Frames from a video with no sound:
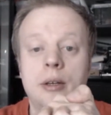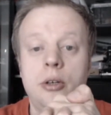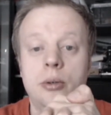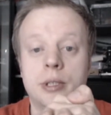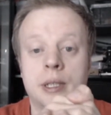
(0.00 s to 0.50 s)

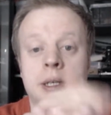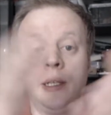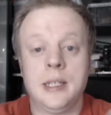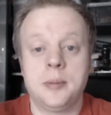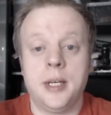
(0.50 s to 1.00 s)
using
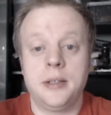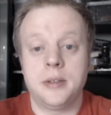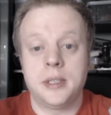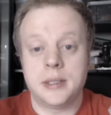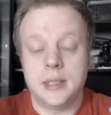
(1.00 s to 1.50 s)
an
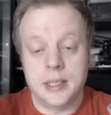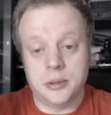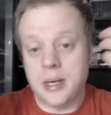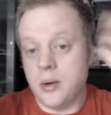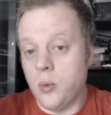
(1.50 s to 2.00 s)
ESP8266.
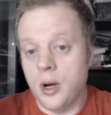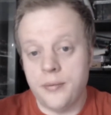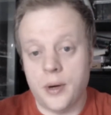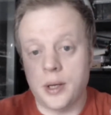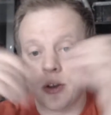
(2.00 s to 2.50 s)
So I had a
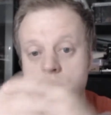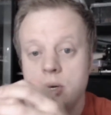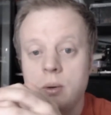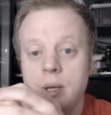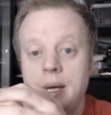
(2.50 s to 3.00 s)
Wi-Fi
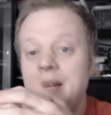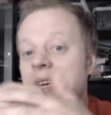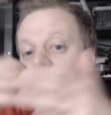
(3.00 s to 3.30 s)
controller.